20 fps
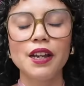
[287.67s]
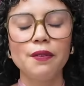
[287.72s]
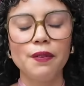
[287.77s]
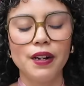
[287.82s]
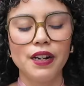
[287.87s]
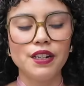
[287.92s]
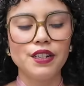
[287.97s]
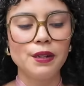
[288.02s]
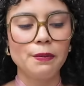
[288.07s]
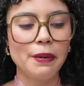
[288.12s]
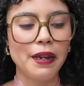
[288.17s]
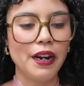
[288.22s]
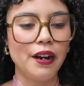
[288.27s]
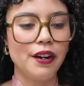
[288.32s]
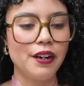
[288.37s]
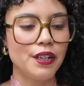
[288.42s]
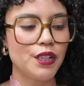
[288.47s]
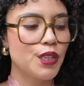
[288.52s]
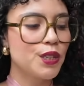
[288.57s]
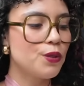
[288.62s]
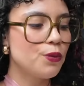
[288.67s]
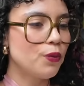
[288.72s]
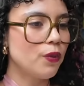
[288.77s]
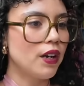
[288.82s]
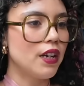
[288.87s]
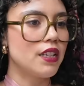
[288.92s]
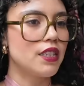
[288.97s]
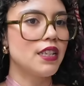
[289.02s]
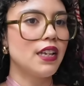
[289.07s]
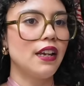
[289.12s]
I went into Paris
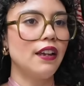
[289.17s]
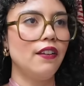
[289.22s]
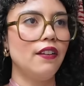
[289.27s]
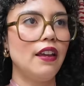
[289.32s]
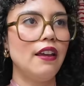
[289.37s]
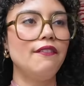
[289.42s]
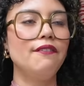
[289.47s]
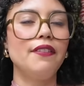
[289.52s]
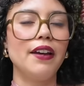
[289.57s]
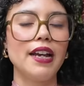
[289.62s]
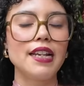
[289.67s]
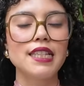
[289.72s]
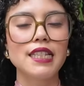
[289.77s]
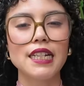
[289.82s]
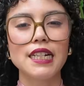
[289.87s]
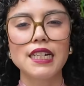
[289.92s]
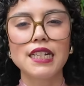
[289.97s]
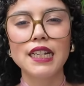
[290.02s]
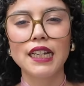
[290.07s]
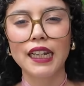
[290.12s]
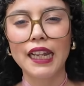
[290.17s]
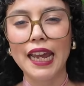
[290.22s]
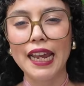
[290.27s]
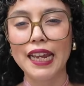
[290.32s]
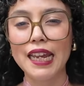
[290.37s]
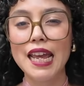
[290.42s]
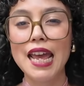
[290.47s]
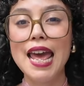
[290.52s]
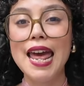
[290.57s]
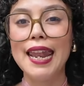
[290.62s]
was to invest into
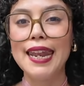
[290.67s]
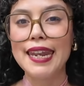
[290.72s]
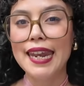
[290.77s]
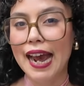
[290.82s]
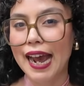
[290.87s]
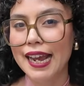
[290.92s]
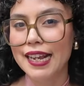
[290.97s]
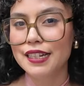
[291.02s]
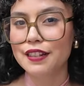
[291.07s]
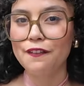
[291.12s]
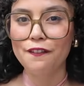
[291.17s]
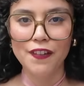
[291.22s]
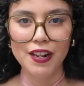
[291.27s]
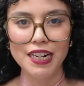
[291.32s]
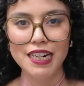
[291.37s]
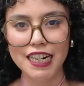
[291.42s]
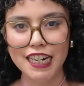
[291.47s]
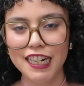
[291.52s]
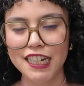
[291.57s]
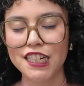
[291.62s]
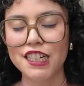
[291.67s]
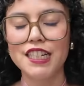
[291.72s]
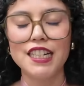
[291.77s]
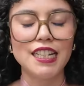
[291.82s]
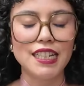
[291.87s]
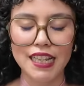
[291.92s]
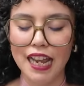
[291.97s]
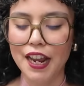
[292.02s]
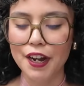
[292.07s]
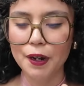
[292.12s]
like nice vintage
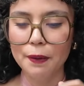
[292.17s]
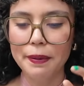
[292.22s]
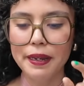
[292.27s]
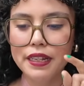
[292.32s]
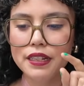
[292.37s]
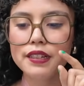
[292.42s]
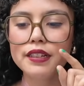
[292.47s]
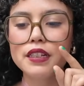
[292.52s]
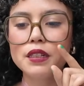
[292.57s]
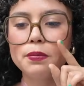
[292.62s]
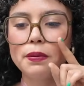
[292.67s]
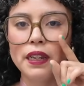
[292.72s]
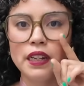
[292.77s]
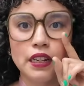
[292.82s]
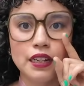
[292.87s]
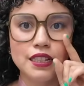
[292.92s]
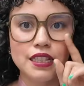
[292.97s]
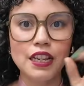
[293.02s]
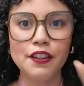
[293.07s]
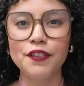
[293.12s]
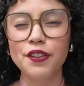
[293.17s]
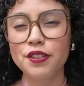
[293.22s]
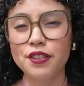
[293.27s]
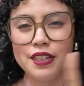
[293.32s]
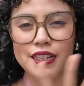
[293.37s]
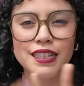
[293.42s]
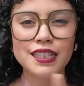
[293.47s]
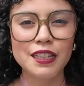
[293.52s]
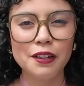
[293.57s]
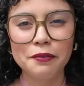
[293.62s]
designer pieces, because if you've
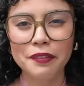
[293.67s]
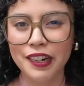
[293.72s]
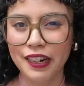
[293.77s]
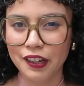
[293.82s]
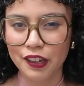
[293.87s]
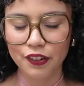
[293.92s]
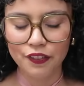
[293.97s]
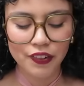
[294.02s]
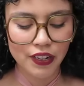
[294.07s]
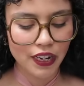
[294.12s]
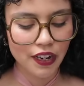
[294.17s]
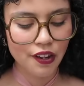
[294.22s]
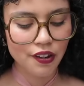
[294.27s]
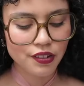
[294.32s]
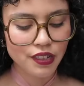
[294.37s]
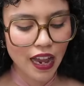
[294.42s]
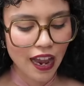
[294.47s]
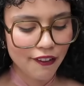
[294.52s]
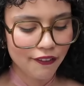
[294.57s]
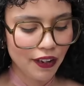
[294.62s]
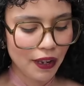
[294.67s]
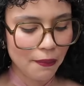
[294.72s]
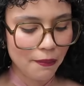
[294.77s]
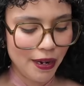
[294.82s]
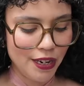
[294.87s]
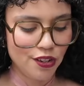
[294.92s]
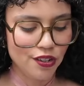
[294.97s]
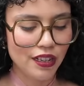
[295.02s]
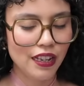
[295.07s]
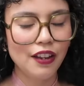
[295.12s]
seen some of my other videos, I've like
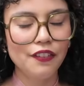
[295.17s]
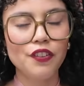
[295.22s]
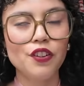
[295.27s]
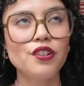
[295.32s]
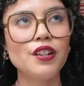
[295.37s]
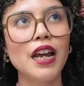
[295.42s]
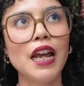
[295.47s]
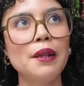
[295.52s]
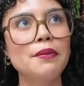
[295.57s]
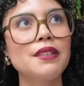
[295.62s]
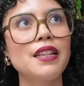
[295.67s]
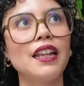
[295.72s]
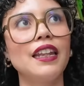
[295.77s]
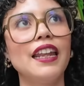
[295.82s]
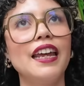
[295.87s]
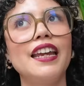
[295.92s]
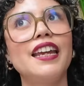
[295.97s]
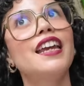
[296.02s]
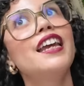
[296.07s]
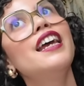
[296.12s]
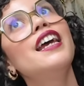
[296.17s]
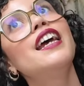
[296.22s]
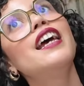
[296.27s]
mentioned that a few times, that like